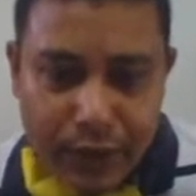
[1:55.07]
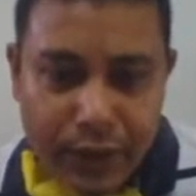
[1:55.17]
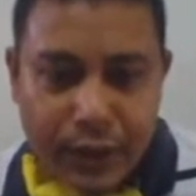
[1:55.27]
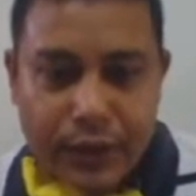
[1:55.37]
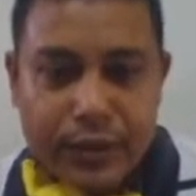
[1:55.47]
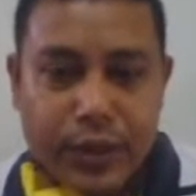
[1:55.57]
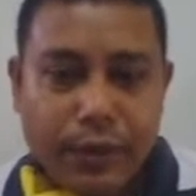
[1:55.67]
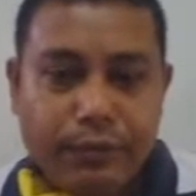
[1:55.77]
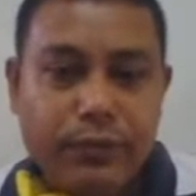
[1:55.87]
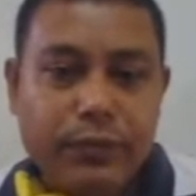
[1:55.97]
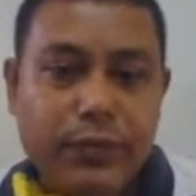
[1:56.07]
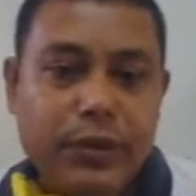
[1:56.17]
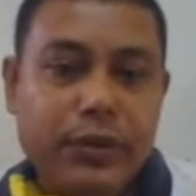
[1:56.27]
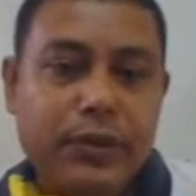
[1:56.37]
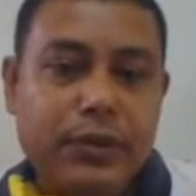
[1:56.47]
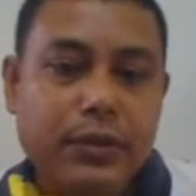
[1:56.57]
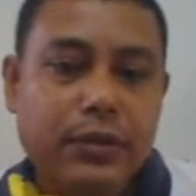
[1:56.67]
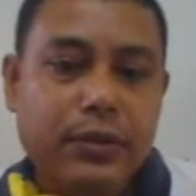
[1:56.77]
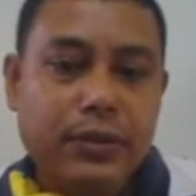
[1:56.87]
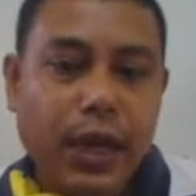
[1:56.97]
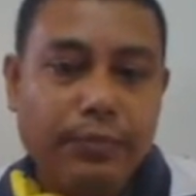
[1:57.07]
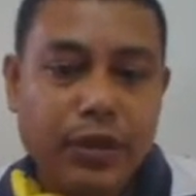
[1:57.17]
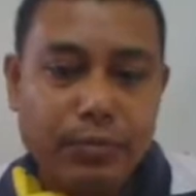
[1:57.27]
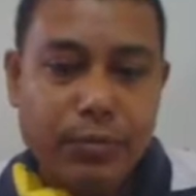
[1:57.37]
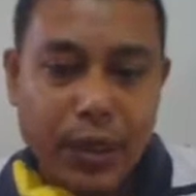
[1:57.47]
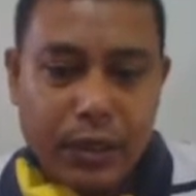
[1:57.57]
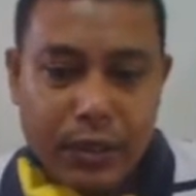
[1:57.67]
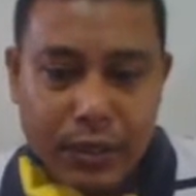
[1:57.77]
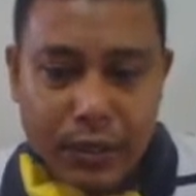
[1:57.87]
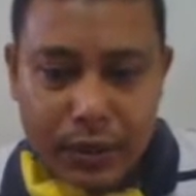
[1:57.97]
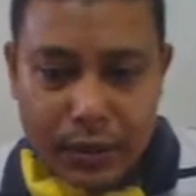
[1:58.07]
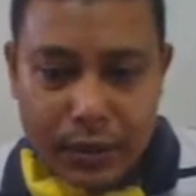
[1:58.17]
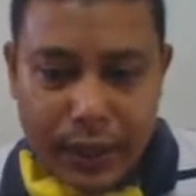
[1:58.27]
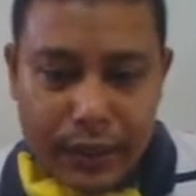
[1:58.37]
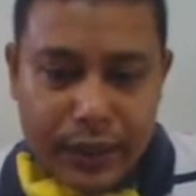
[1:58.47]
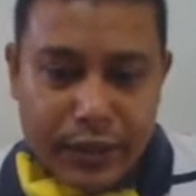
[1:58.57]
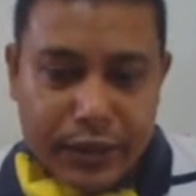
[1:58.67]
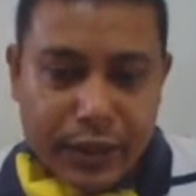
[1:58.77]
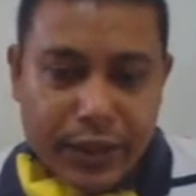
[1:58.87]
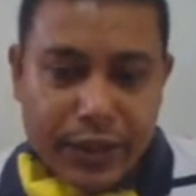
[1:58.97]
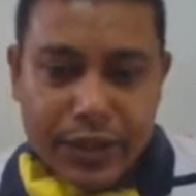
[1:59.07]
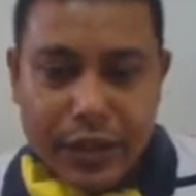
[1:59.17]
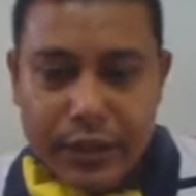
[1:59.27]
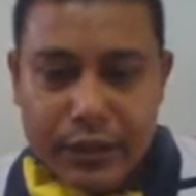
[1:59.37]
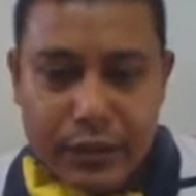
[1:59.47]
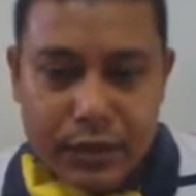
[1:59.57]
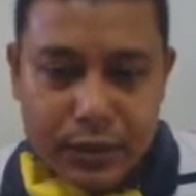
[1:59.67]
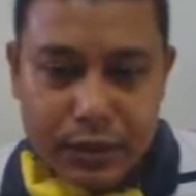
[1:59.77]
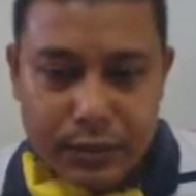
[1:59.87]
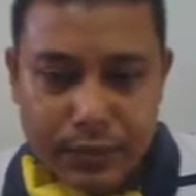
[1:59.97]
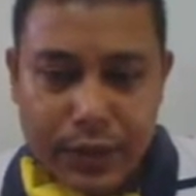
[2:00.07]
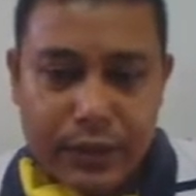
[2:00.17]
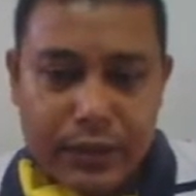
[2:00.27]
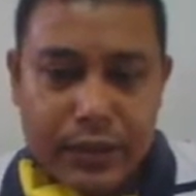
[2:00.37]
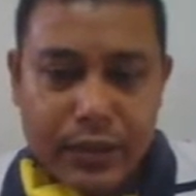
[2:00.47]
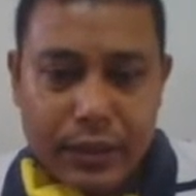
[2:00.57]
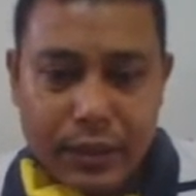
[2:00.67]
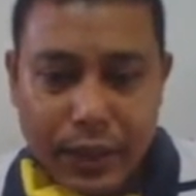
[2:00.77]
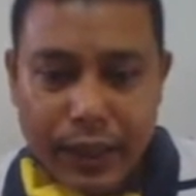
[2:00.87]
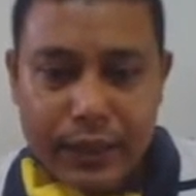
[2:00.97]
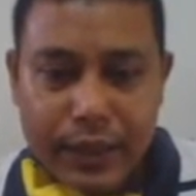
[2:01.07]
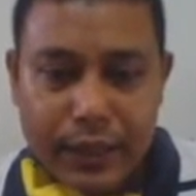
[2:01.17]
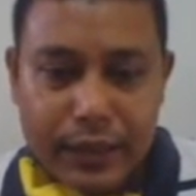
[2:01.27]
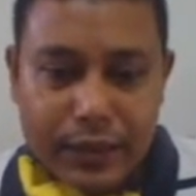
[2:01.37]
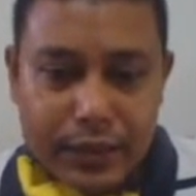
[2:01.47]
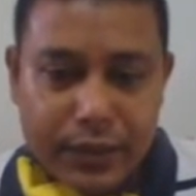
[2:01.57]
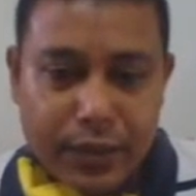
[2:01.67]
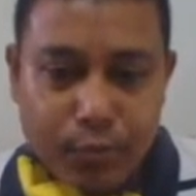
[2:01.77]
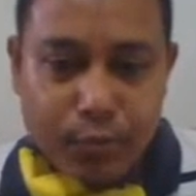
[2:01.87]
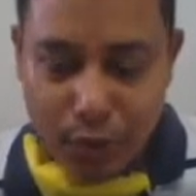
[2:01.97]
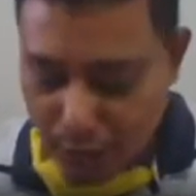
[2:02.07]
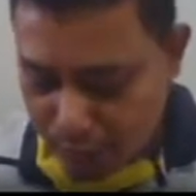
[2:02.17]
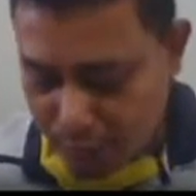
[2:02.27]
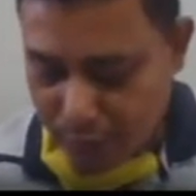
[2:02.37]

some symbol, then integration we will see, and then this is the product